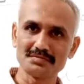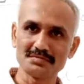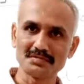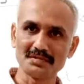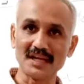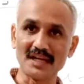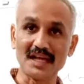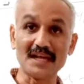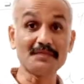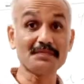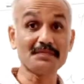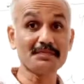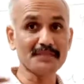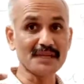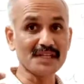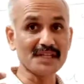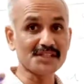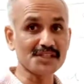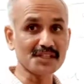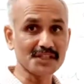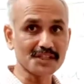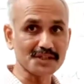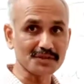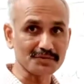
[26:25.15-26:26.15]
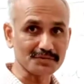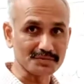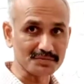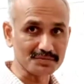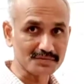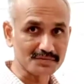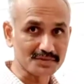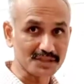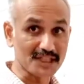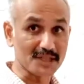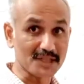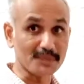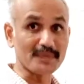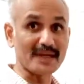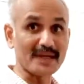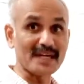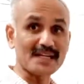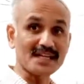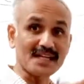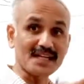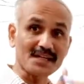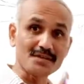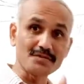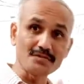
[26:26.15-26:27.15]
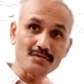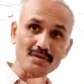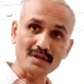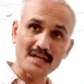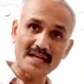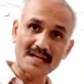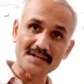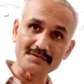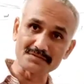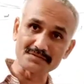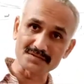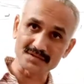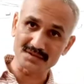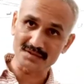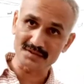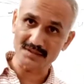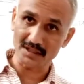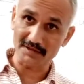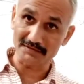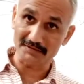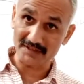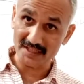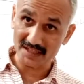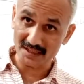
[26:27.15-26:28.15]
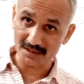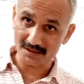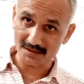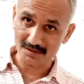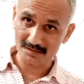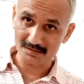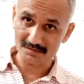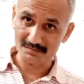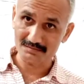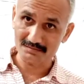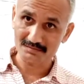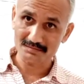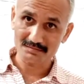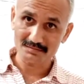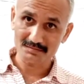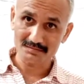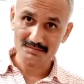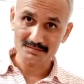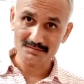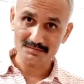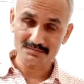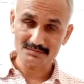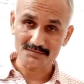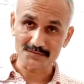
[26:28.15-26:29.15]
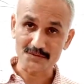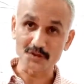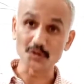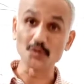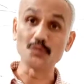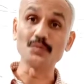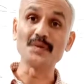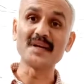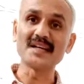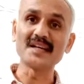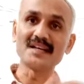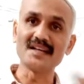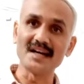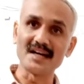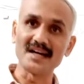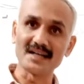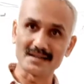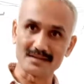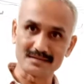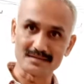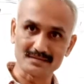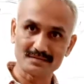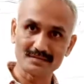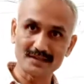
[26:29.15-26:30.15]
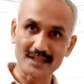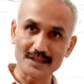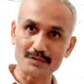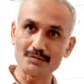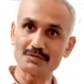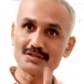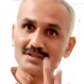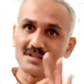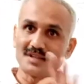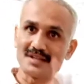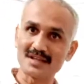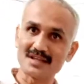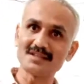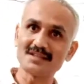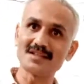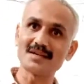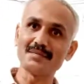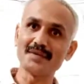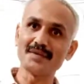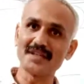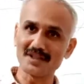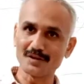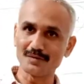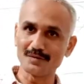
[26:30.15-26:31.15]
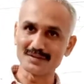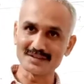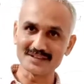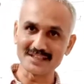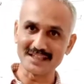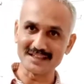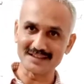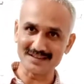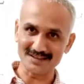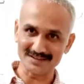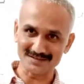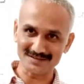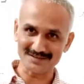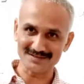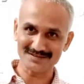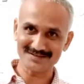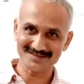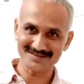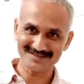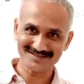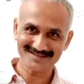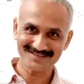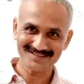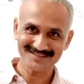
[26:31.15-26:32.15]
Life may cheat you. It may take your lives away. You may die. That was the another meaning of the sentence.